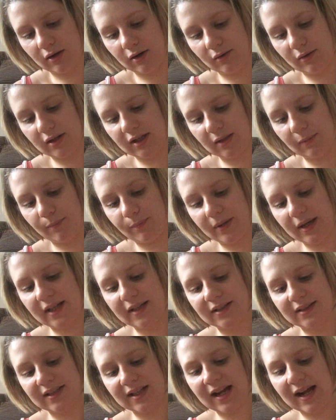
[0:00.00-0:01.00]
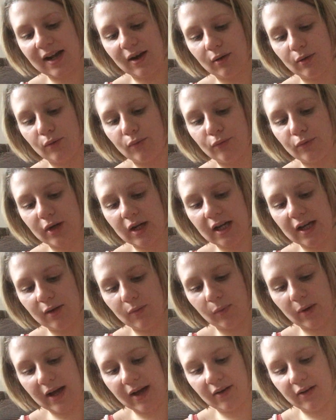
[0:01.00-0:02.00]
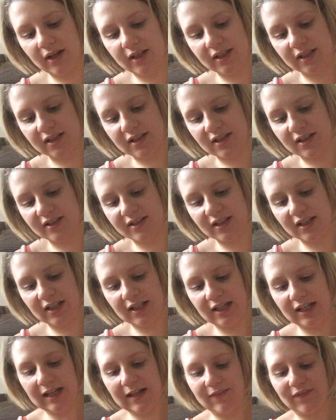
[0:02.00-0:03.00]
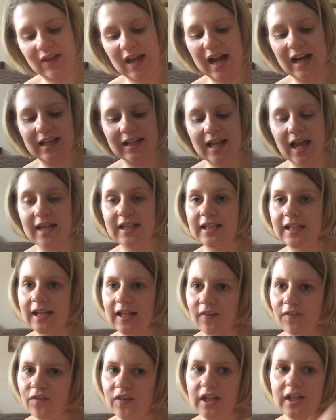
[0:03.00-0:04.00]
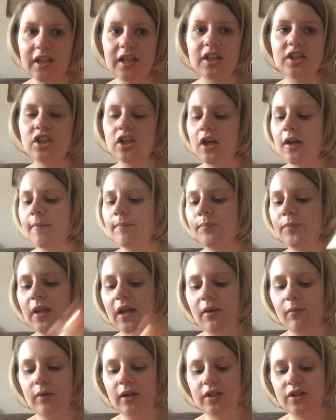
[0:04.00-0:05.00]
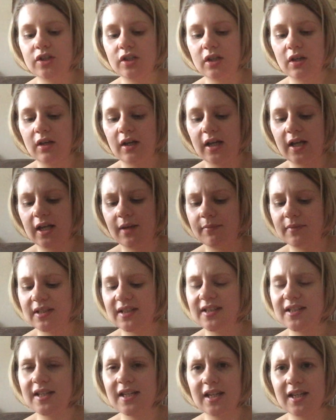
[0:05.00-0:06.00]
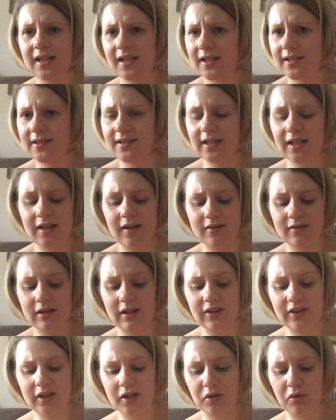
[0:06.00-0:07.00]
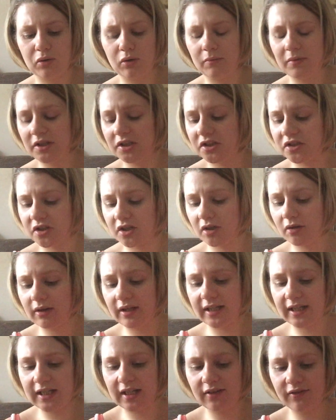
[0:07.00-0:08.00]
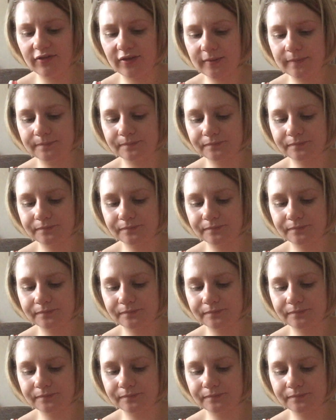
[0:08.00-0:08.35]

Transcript: Oh, and it blends out really well, and it doesn't leave that cakey finish, which stick concealers I think normally do leave.